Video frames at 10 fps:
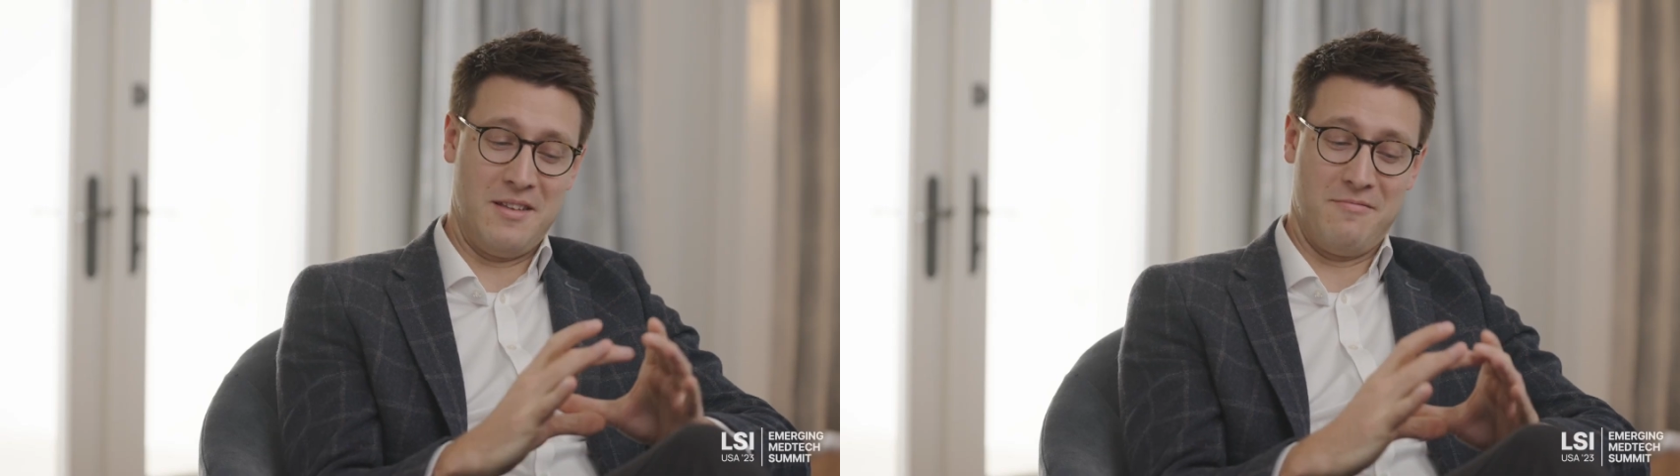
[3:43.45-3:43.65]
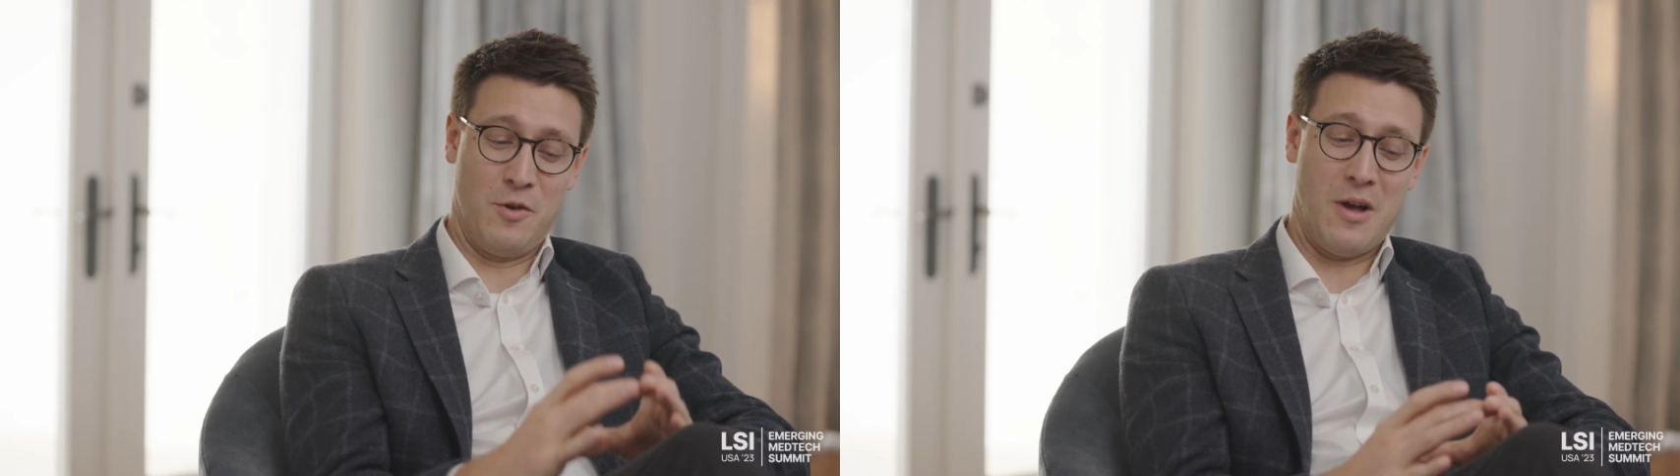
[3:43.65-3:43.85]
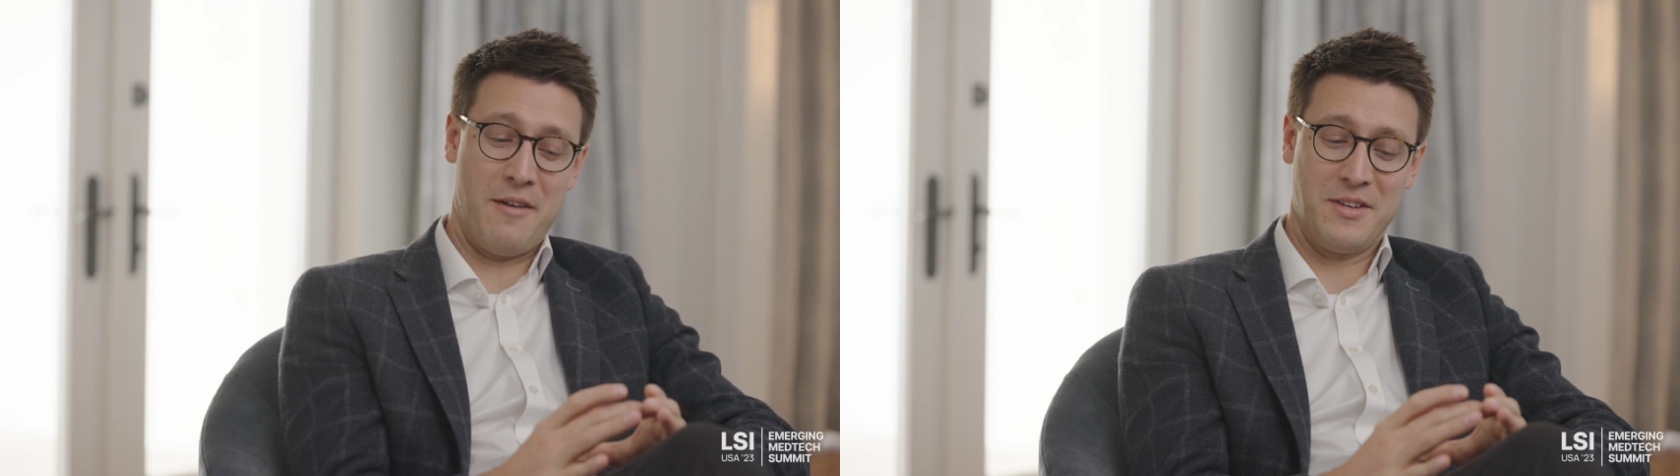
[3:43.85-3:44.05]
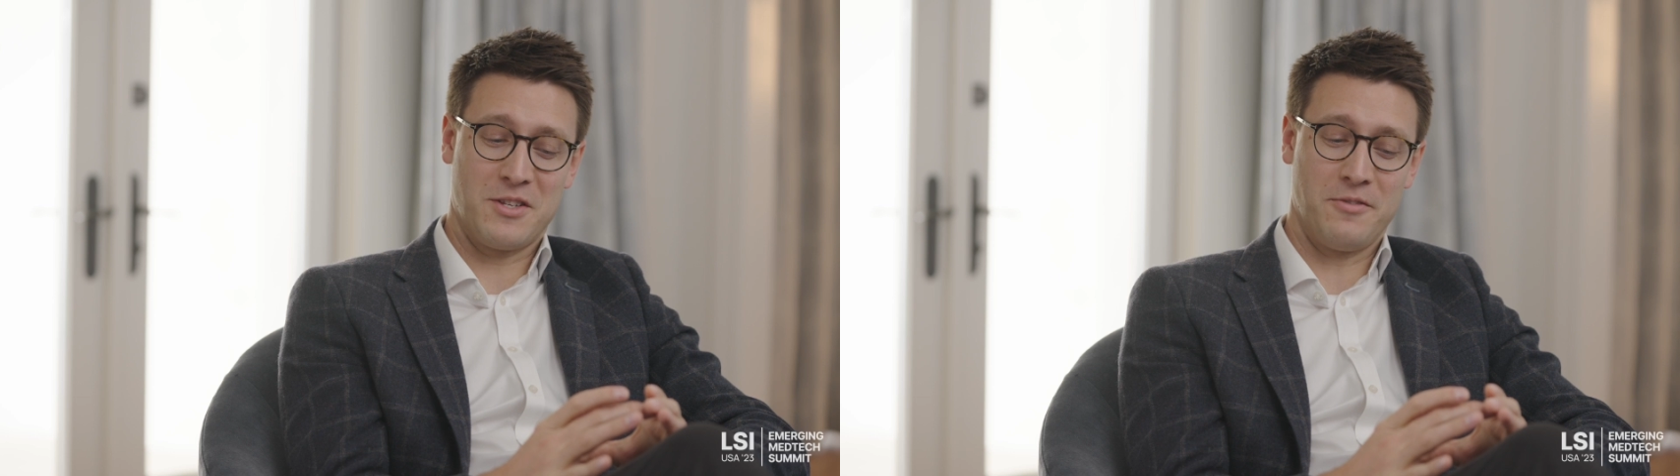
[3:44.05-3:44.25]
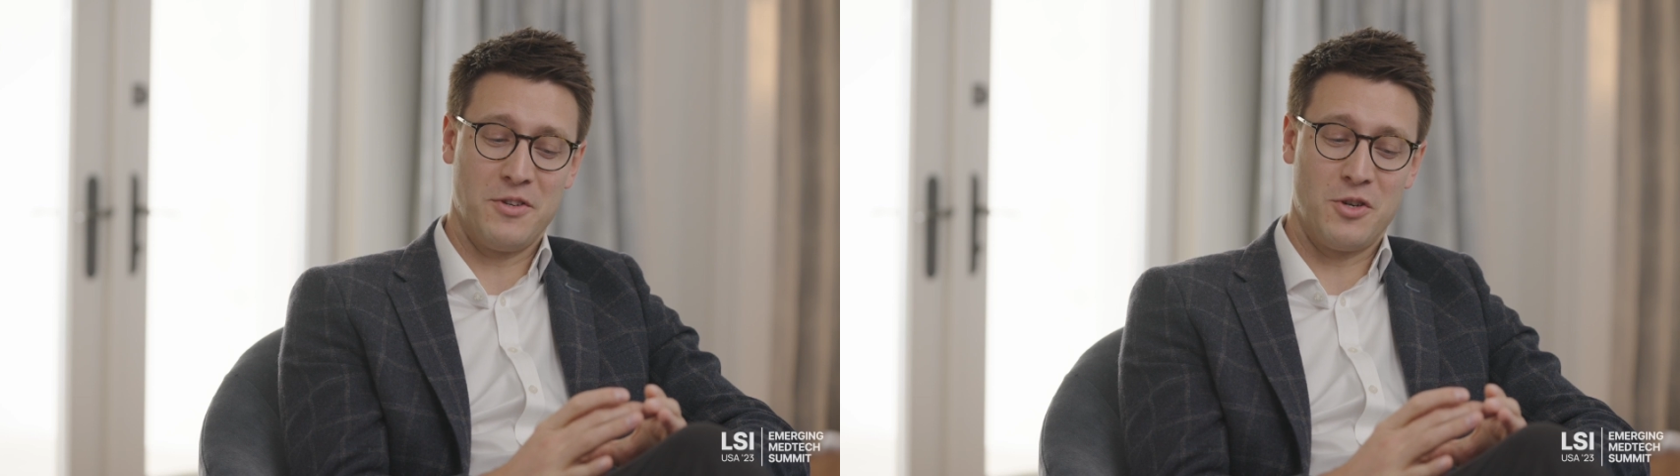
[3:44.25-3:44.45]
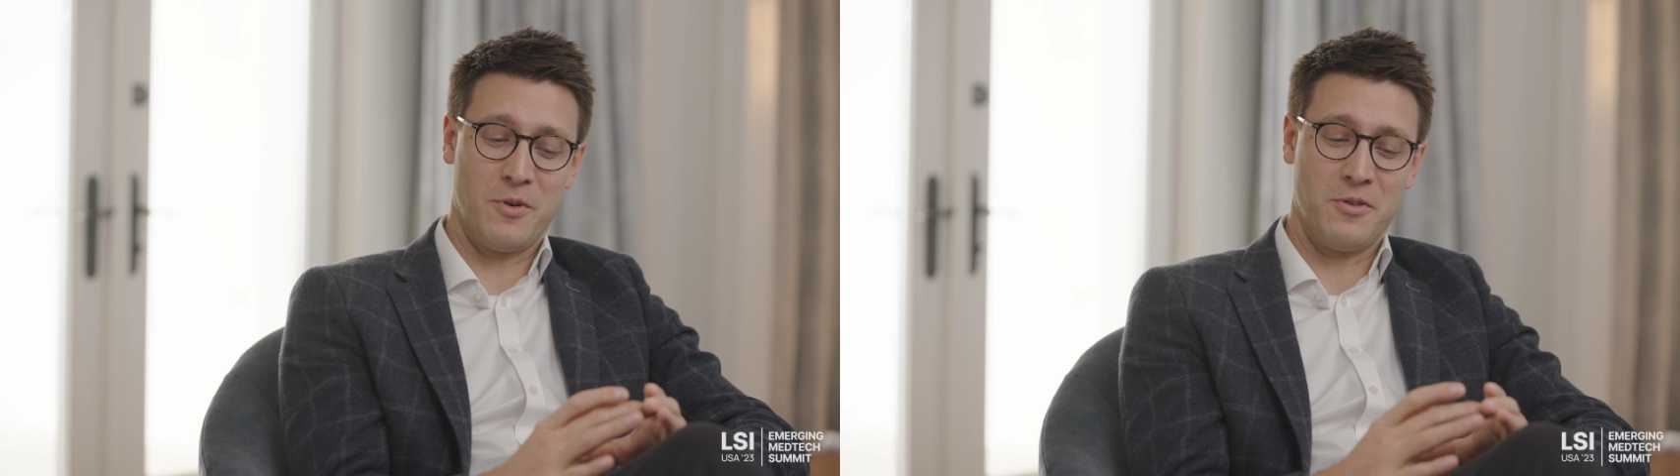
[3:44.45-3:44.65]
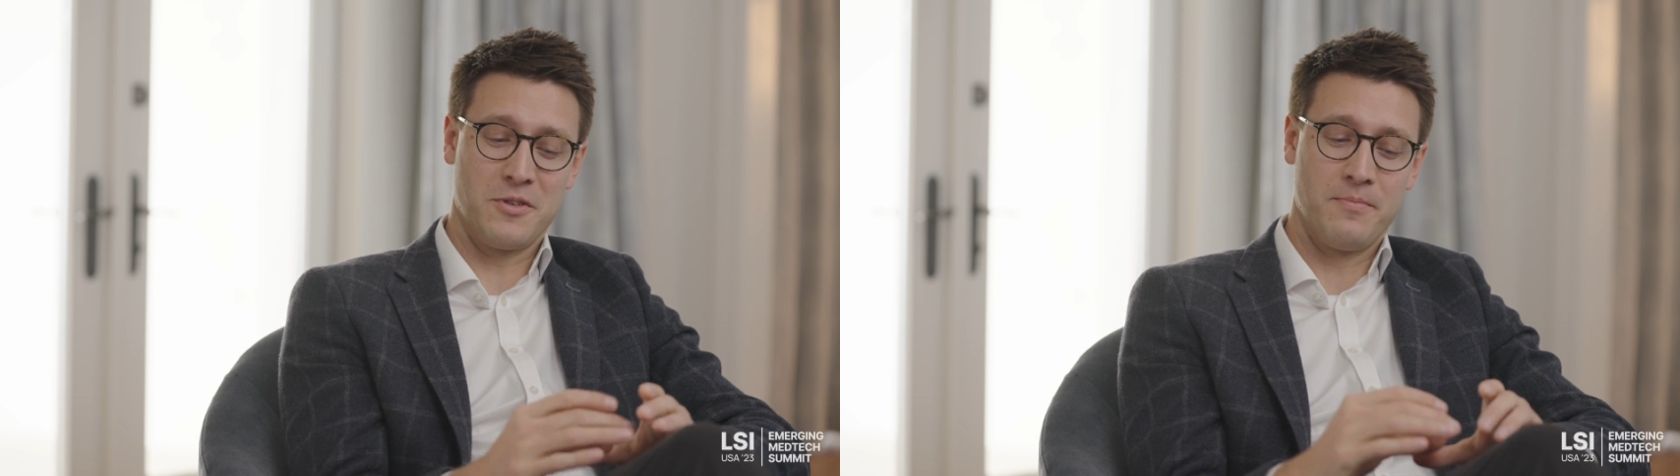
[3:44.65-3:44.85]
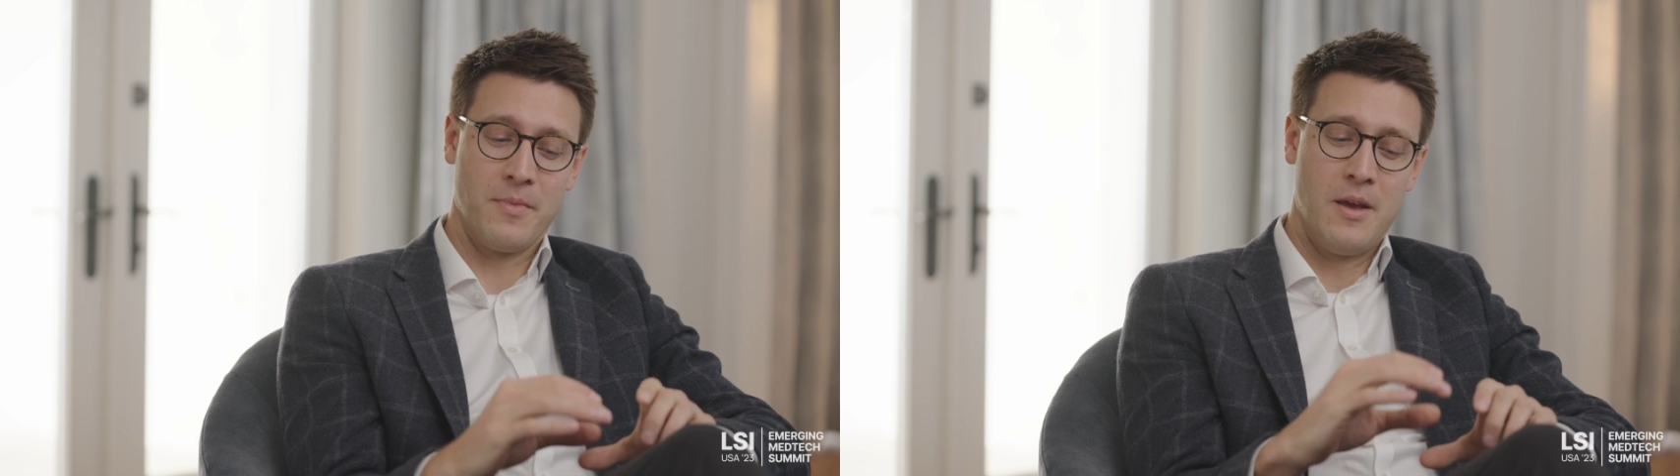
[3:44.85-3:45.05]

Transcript: you'll have these soft tissue models,